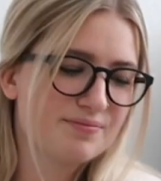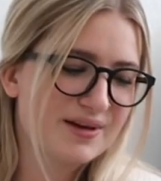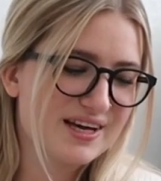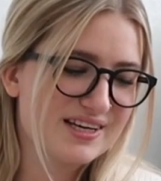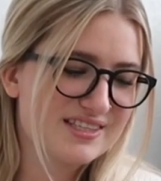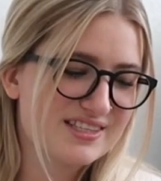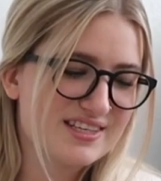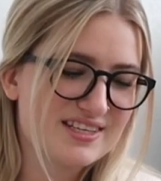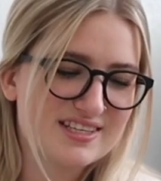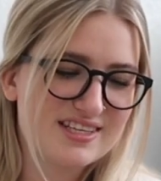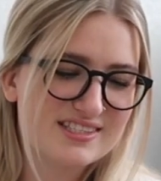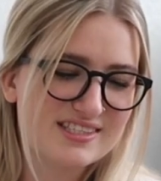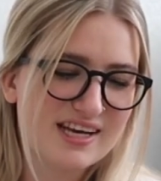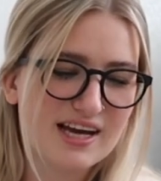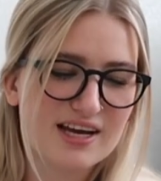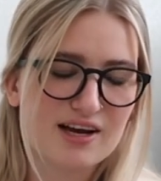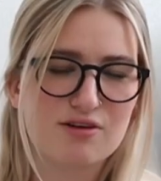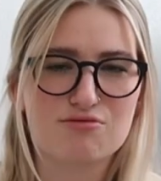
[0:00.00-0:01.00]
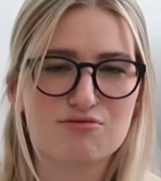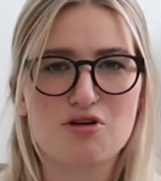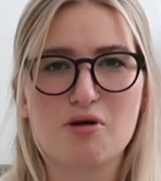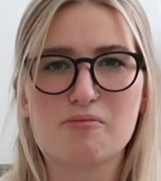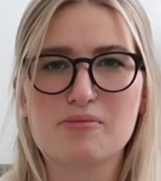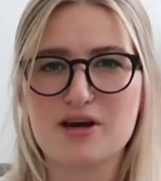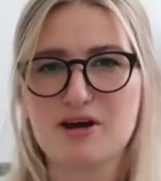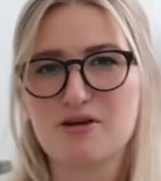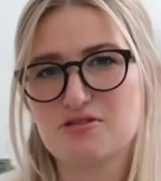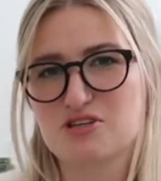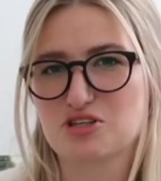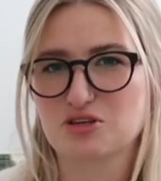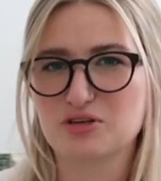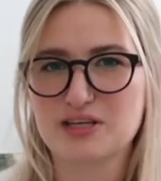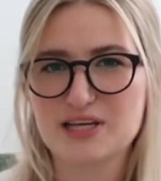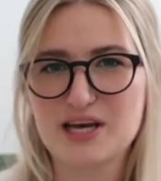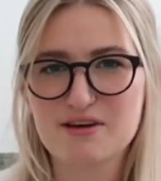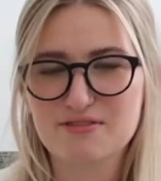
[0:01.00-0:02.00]
because this is like a Romeo and
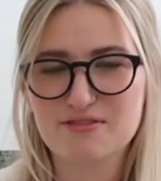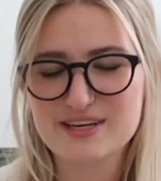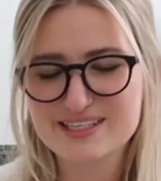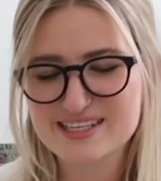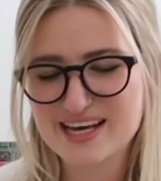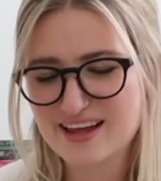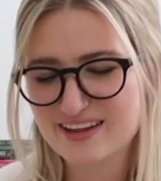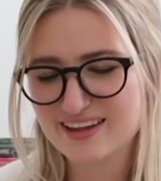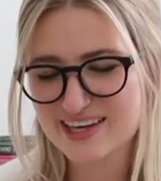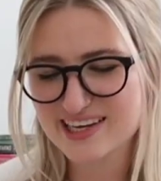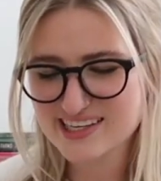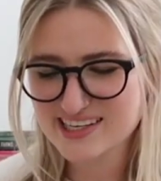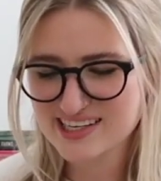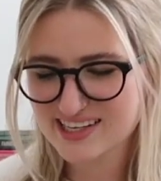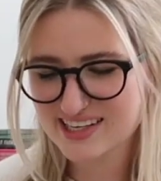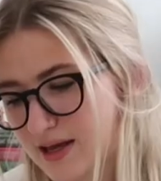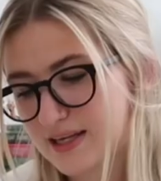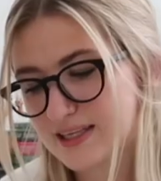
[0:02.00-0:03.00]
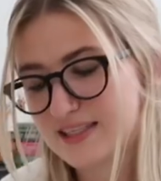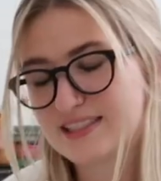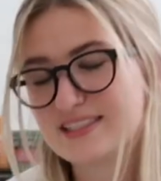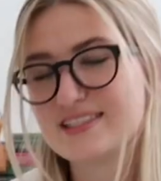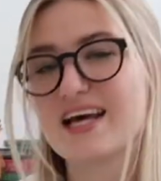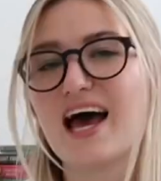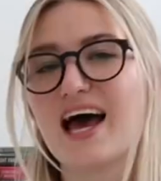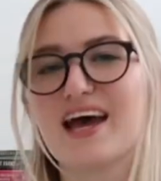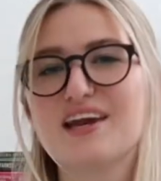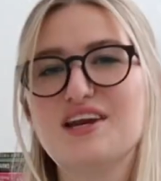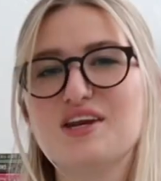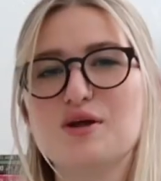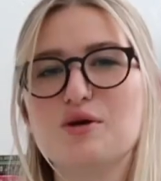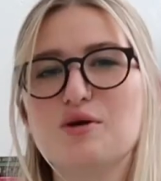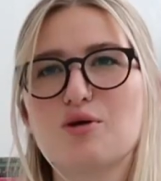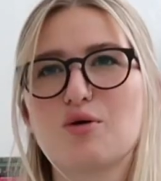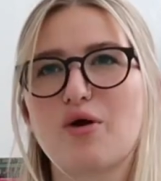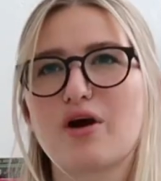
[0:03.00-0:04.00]
Juliet retelling set in
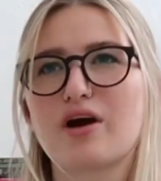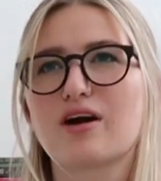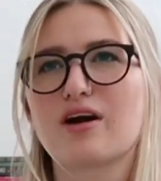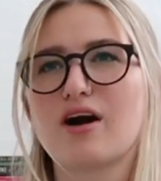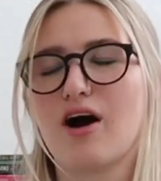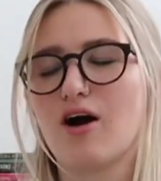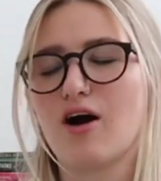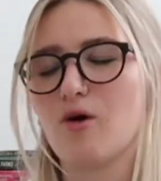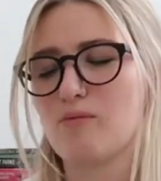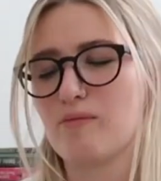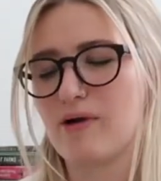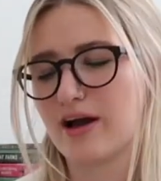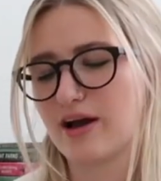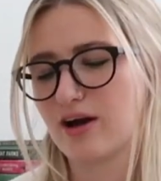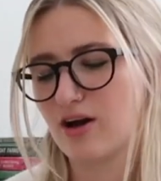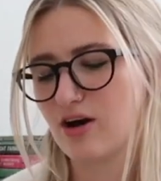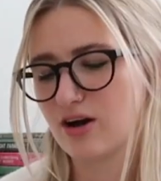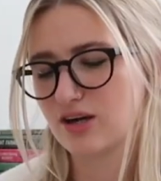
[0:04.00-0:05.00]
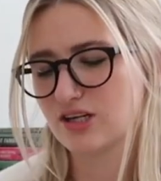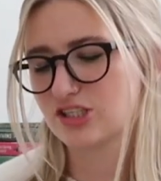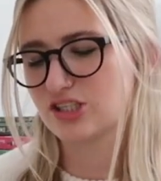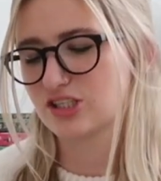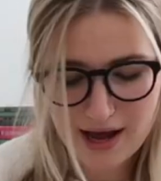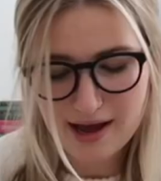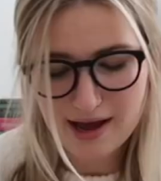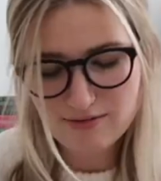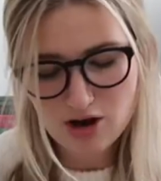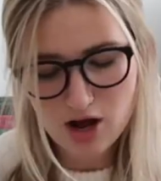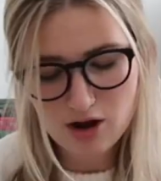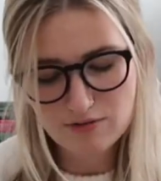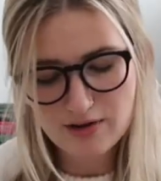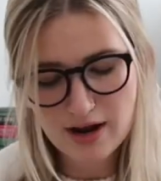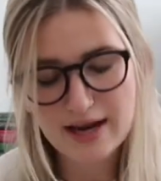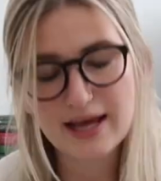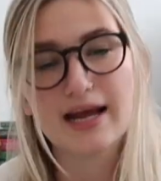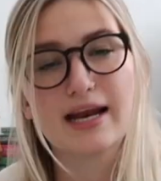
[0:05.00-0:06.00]
New York. Oh my gosh. I have not
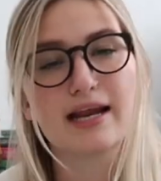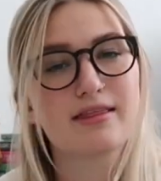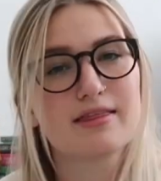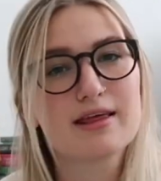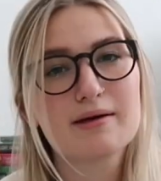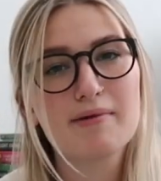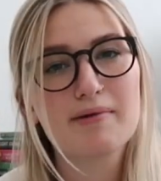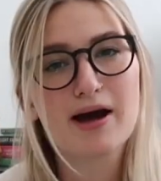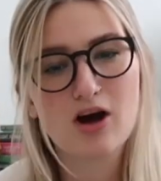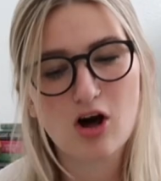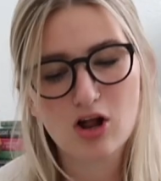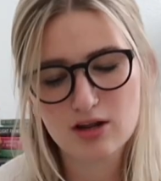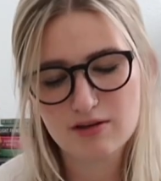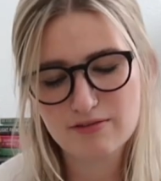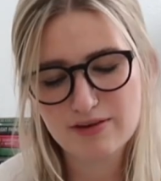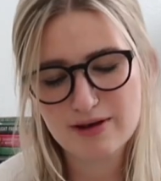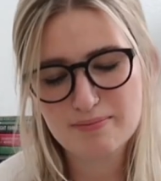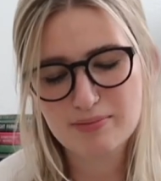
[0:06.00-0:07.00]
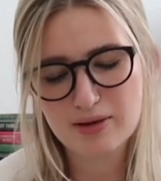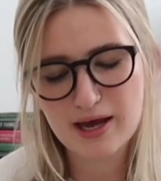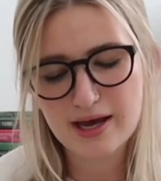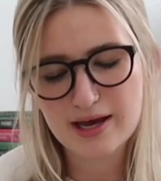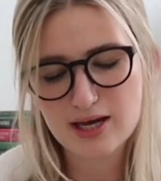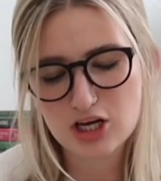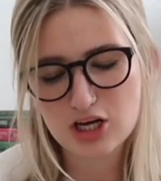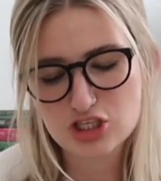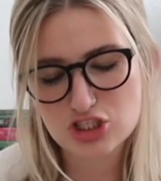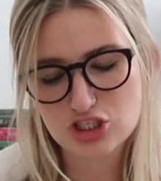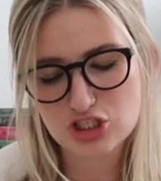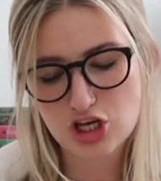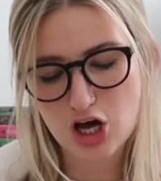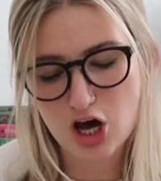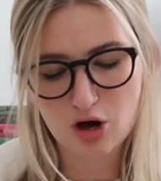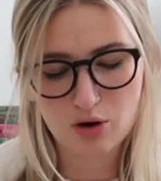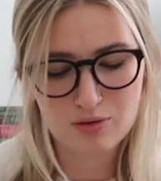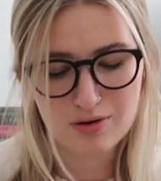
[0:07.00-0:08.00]
read anything by Olivia Blake,
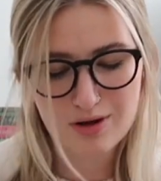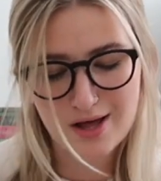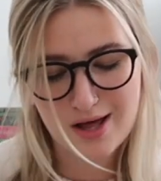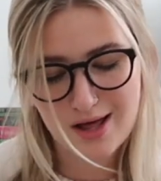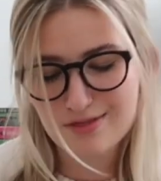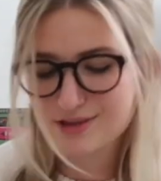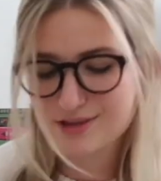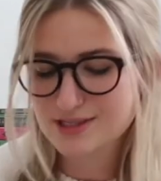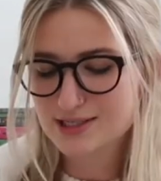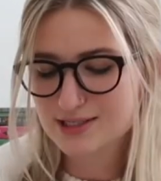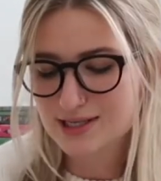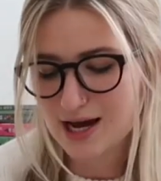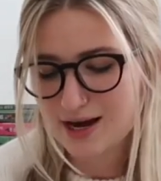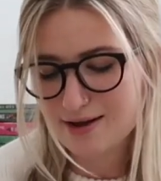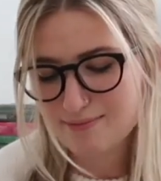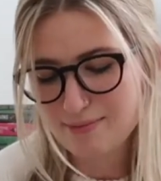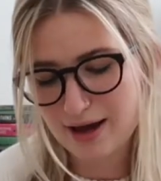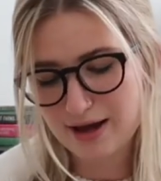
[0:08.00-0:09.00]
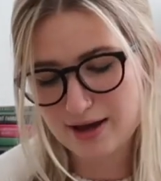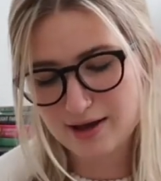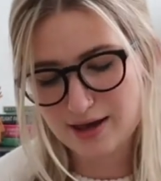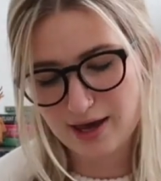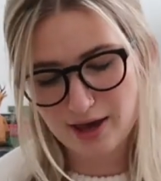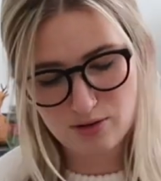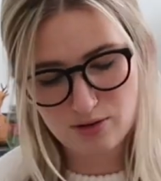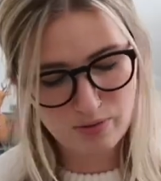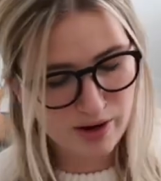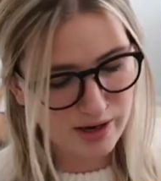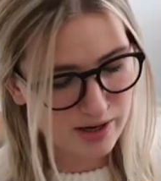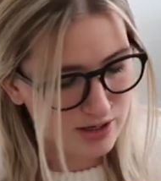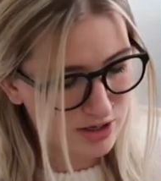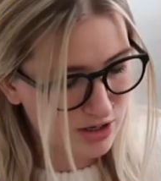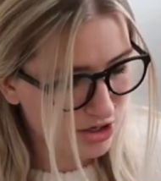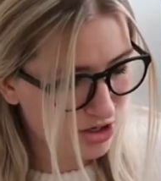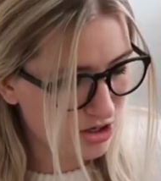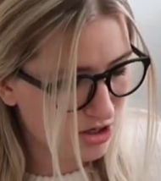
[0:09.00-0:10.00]
so this is kind of my gateway
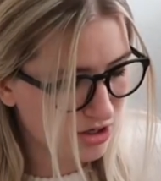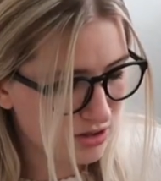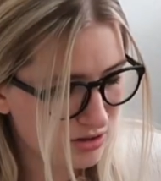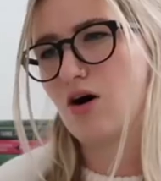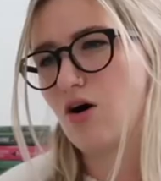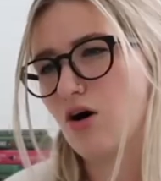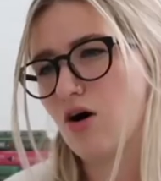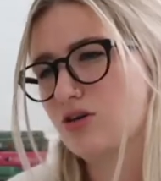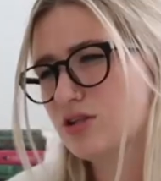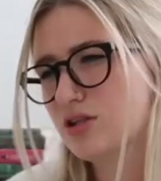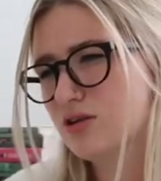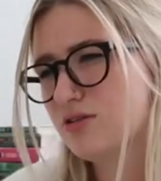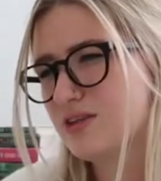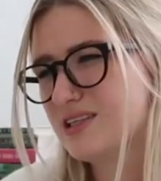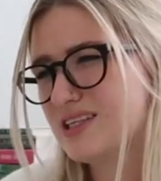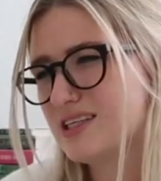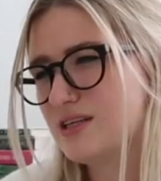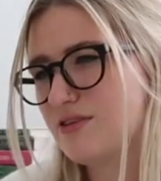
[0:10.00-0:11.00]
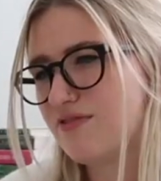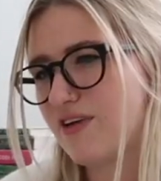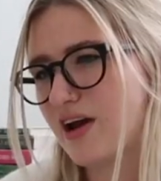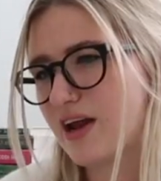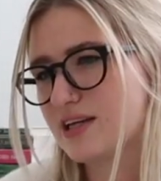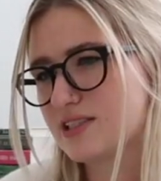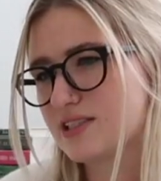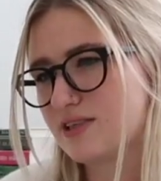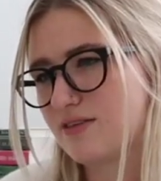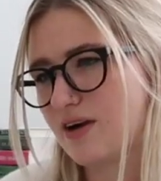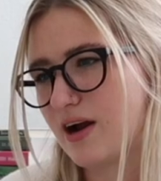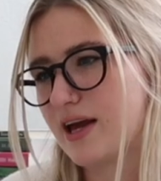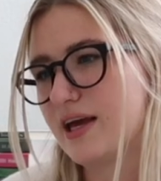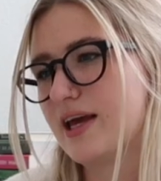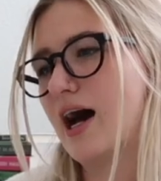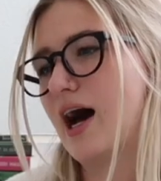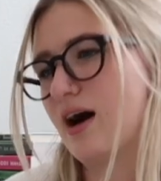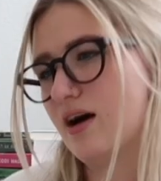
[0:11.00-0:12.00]
into her. Also, this is a fantasy,
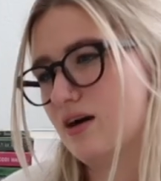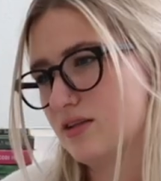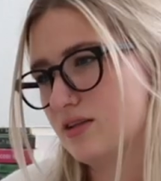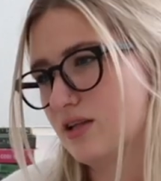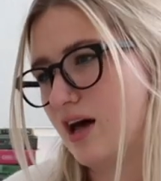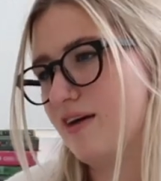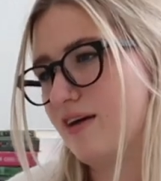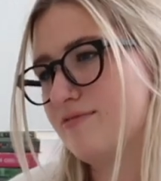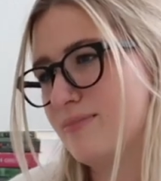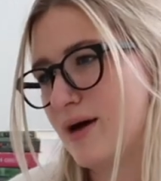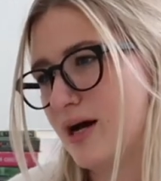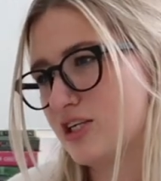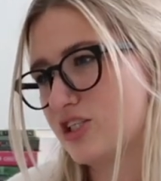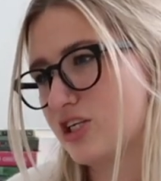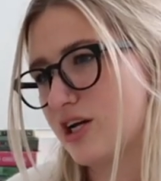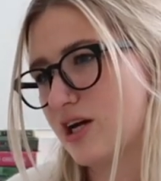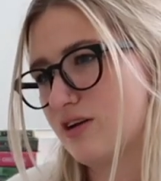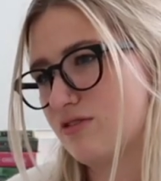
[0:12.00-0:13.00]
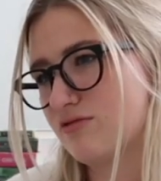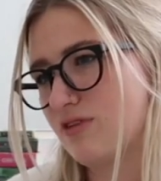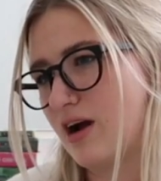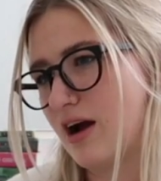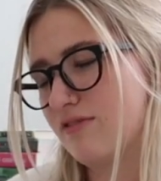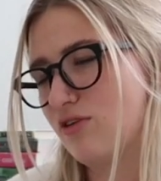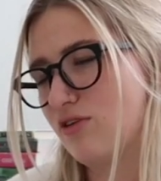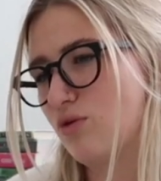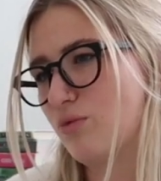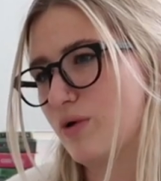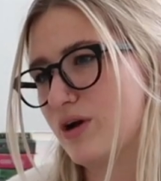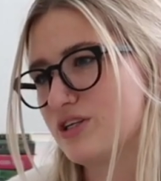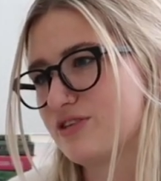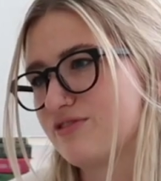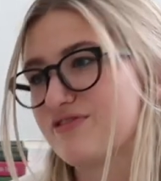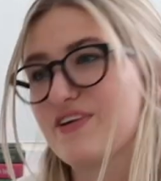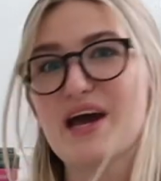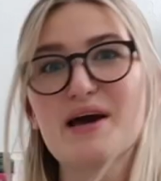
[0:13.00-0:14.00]
right? Yeah, love, magic, and rival
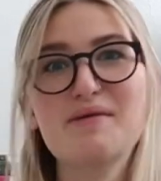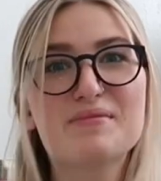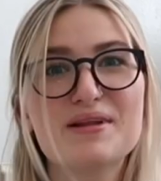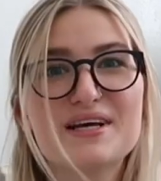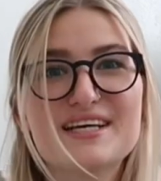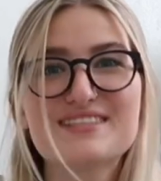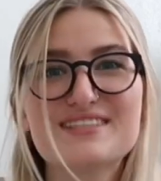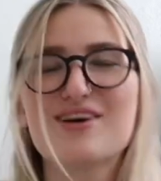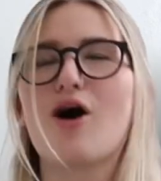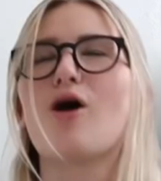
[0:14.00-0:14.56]
witch families.